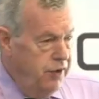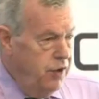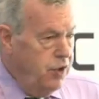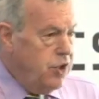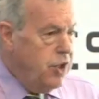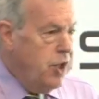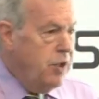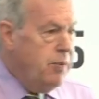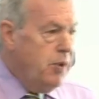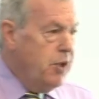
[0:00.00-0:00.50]
you
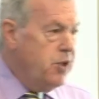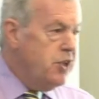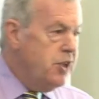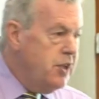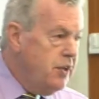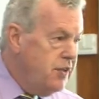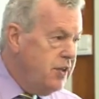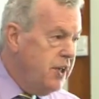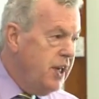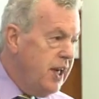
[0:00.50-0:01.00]
show
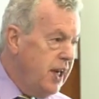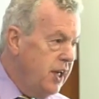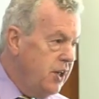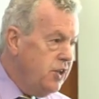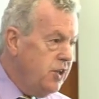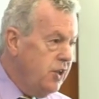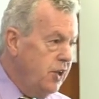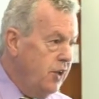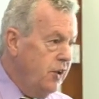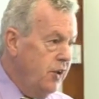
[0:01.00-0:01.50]
positive to
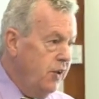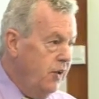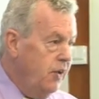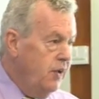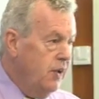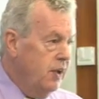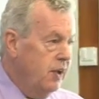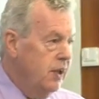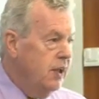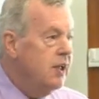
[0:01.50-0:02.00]
K2
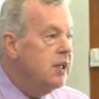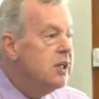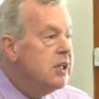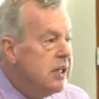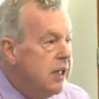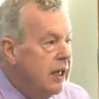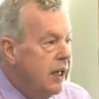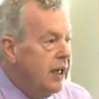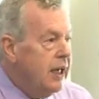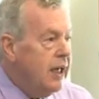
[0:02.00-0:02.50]

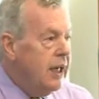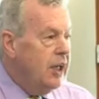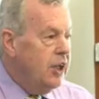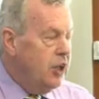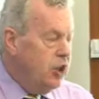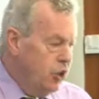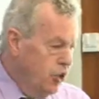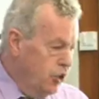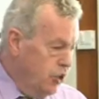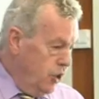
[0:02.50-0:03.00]

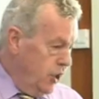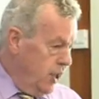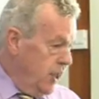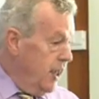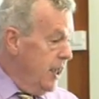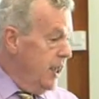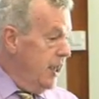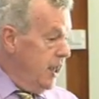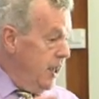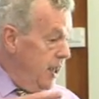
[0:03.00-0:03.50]
and you're
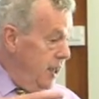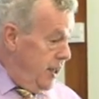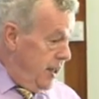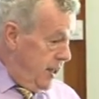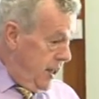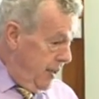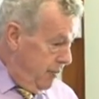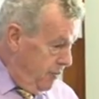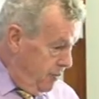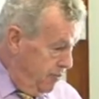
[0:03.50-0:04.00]
in
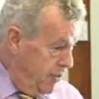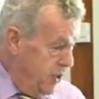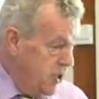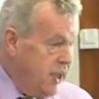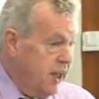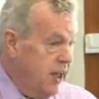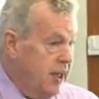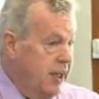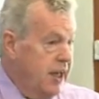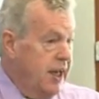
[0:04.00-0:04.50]
that
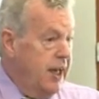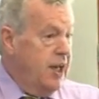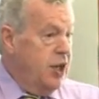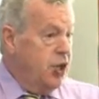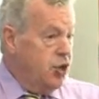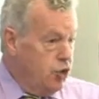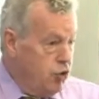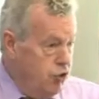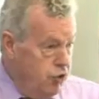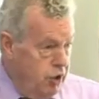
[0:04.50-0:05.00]
particular
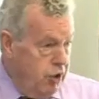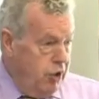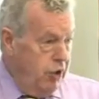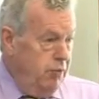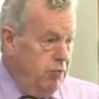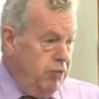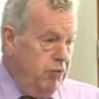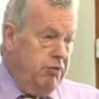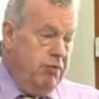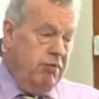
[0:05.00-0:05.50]
age group,
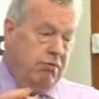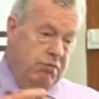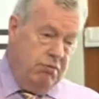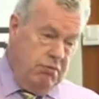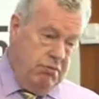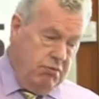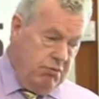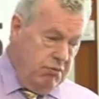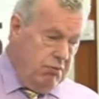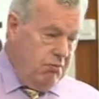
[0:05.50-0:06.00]

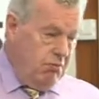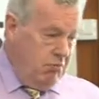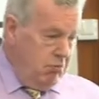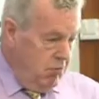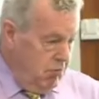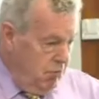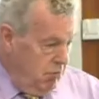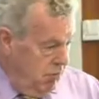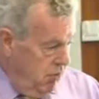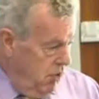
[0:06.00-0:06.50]

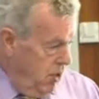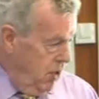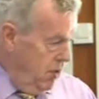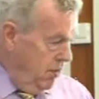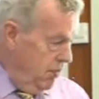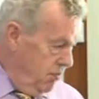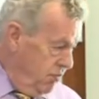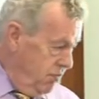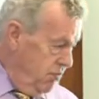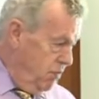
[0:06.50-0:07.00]
you know,
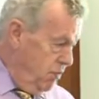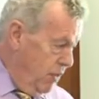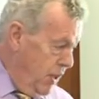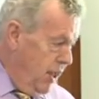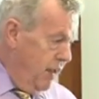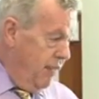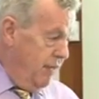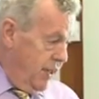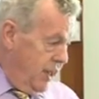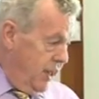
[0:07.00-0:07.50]

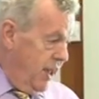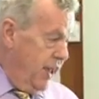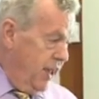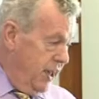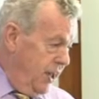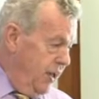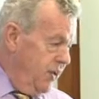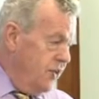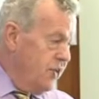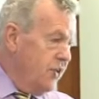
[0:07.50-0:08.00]
whenever that
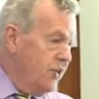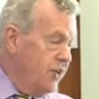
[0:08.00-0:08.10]
is,